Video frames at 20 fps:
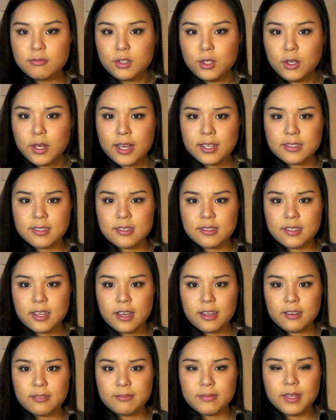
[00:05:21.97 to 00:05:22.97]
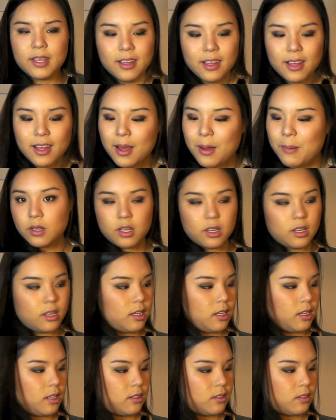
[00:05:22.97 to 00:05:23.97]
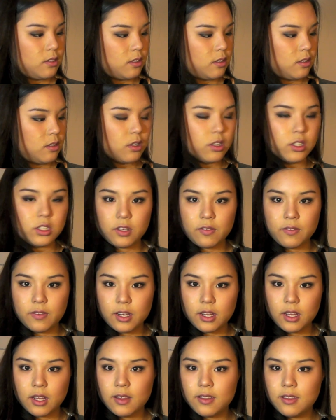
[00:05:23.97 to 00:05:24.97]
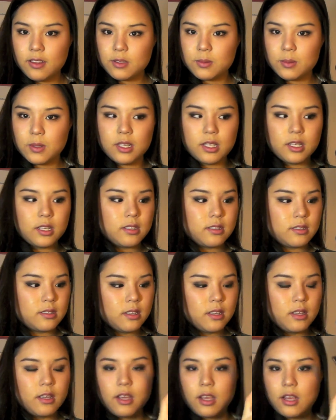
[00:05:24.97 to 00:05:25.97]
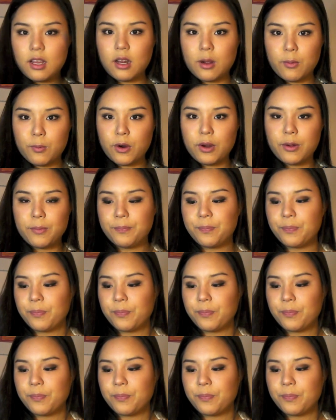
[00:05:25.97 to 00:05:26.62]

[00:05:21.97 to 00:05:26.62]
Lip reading: You guys decide. One is Dolce Vita and this one is in Amour.